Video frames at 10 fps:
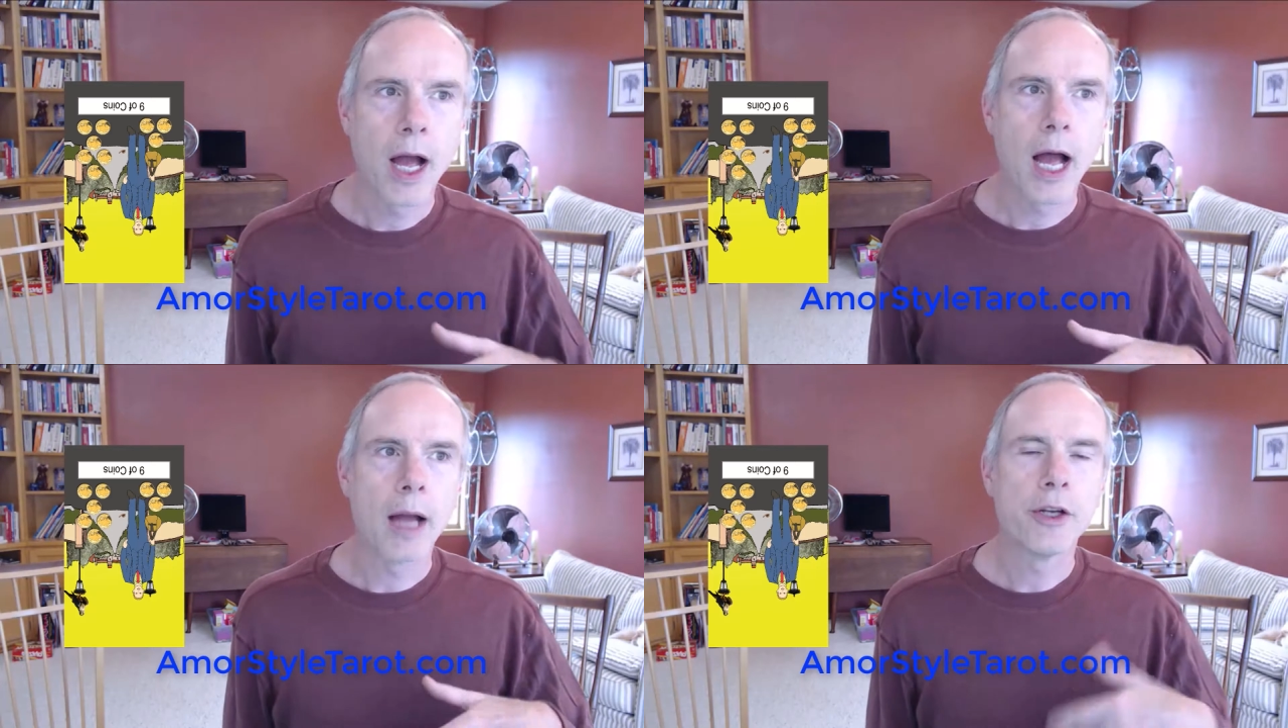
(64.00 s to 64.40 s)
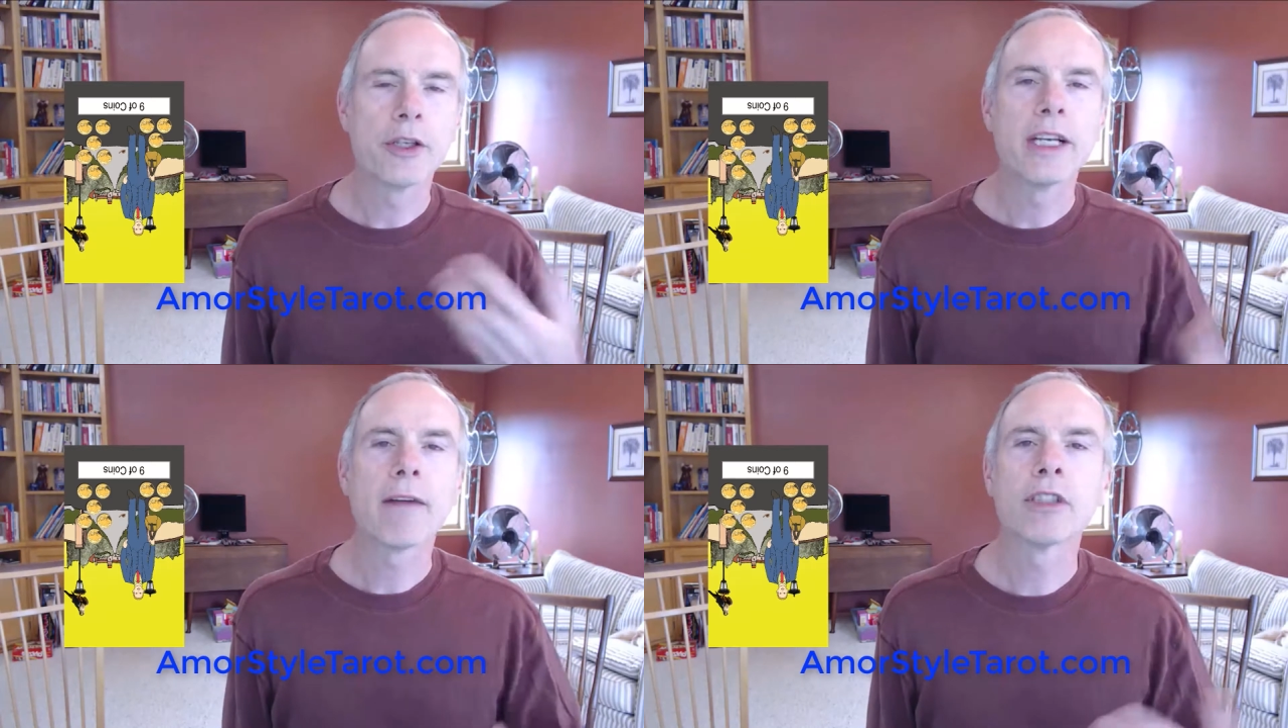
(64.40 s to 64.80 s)
you're
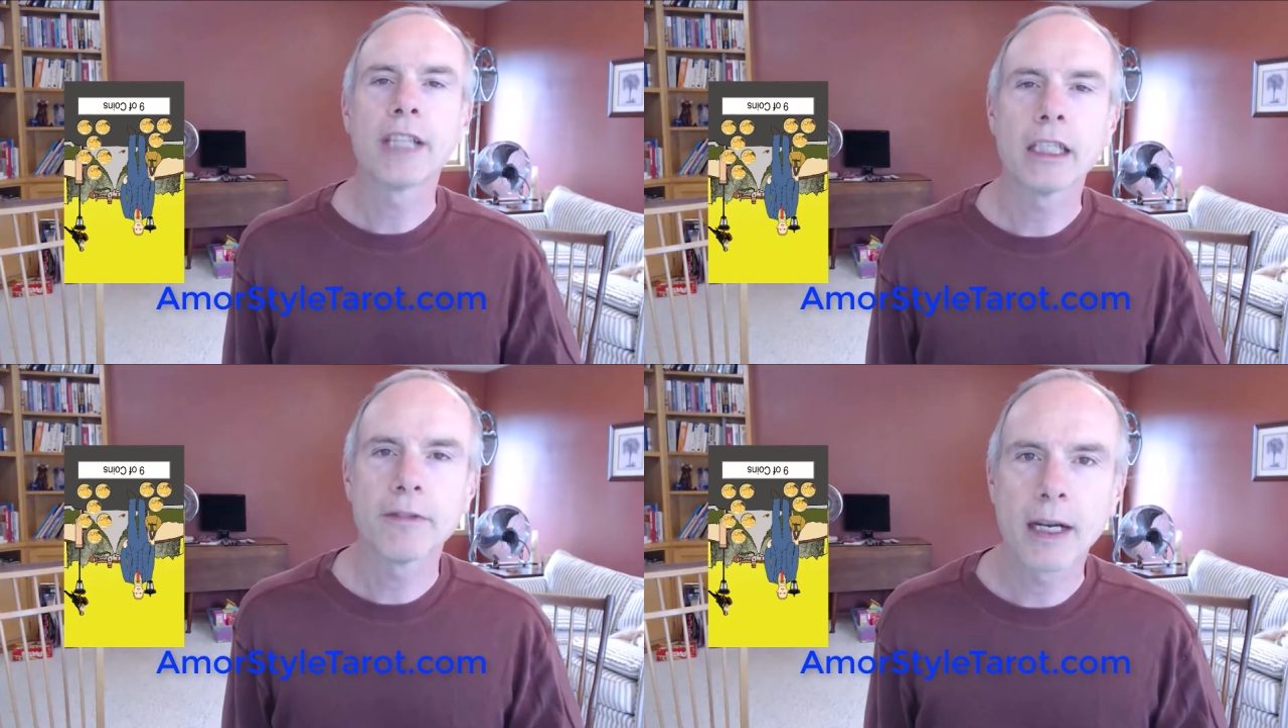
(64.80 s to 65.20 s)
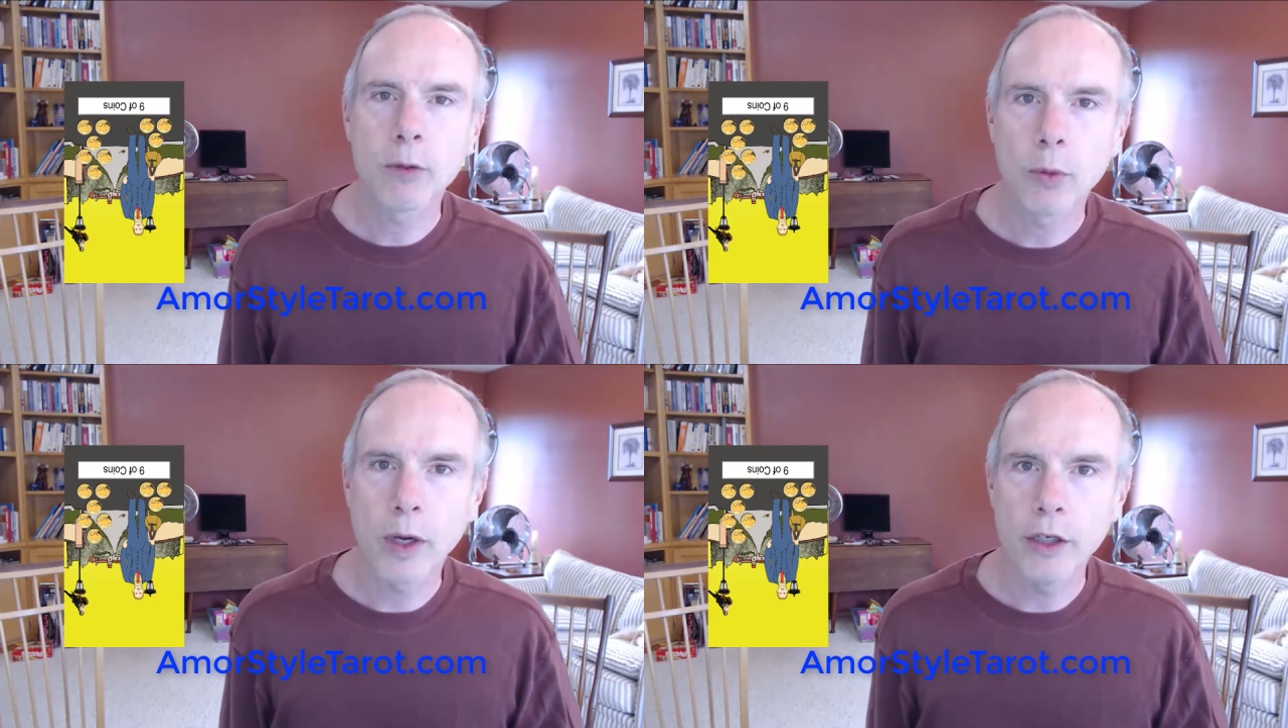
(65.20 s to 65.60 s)
never satisfied
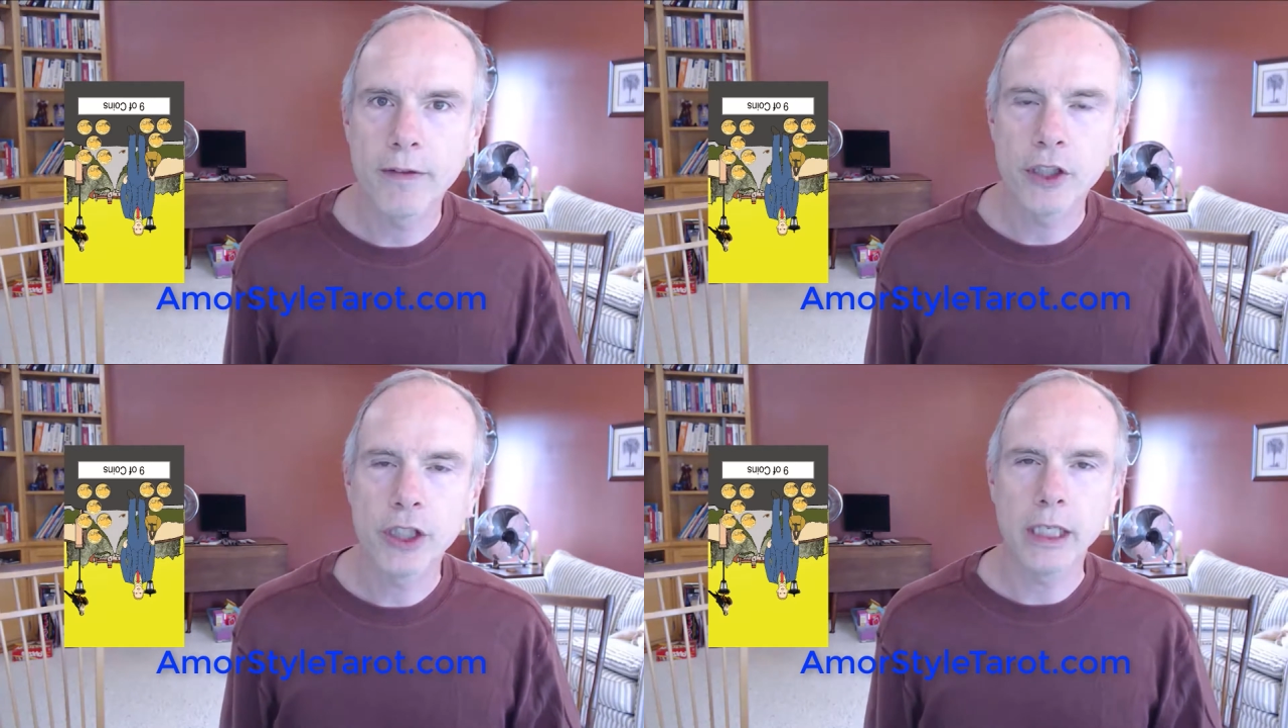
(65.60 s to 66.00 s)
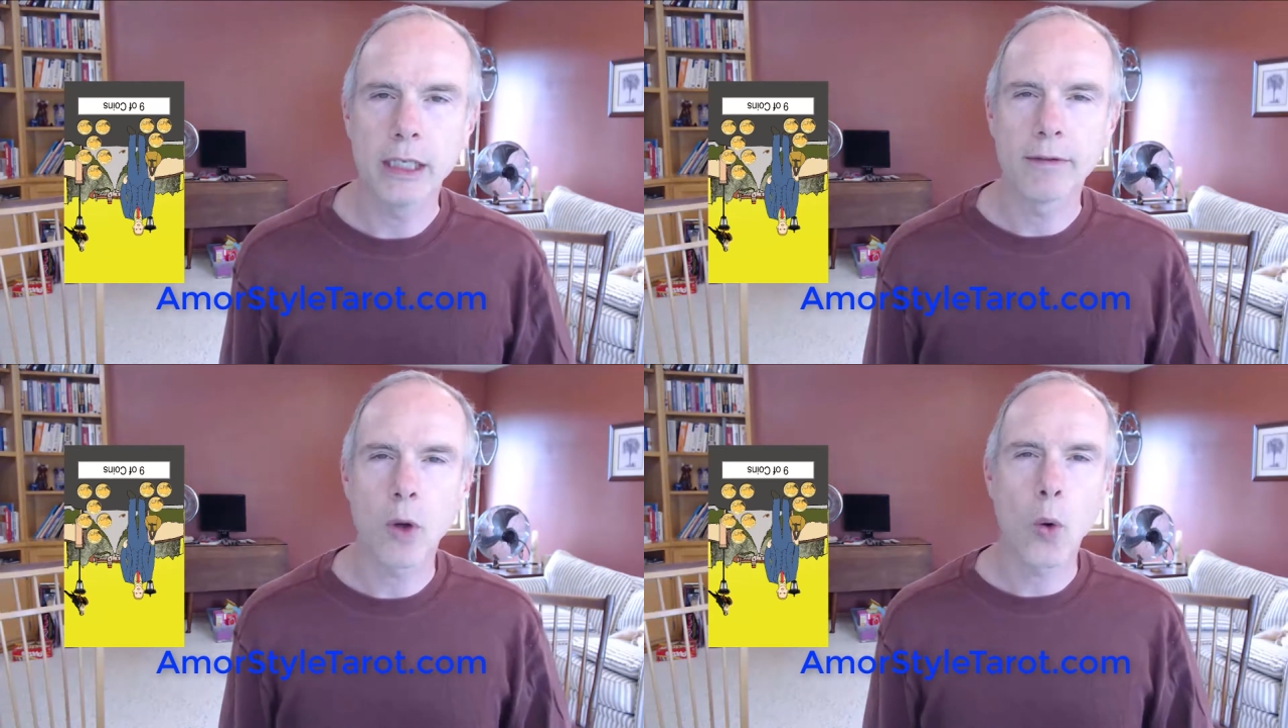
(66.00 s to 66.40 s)
with what you've achieved,